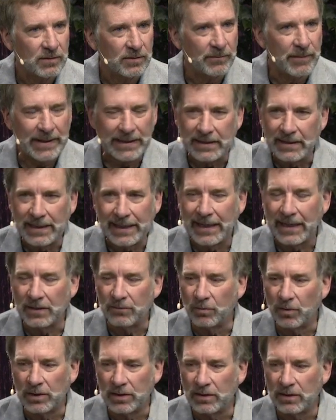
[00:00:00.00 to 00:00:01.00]
My God,
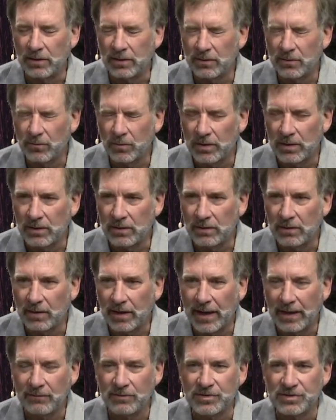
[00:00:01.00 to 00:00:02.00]
when, when
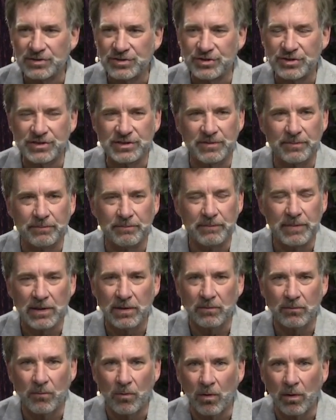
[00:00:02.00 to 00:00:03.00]
I was just a
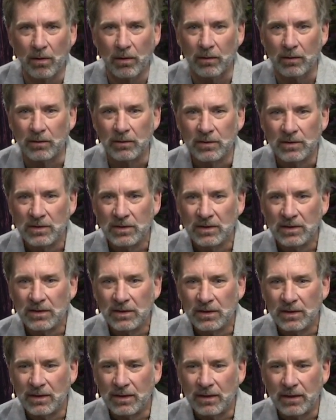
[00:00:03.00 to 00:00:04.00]
mere mortal,
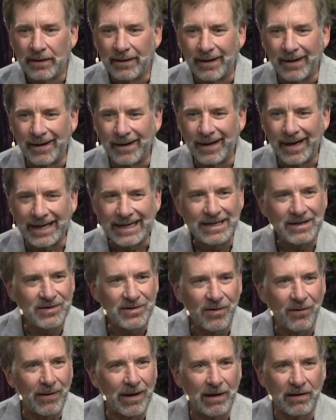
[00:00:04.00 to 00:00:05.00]
I didn't
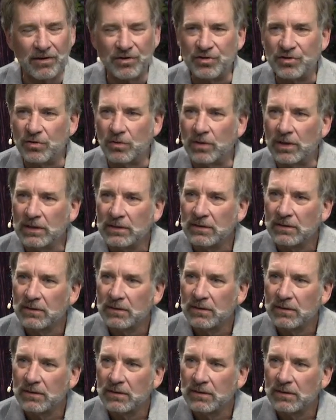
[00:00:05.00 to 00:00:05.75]
know how to do it.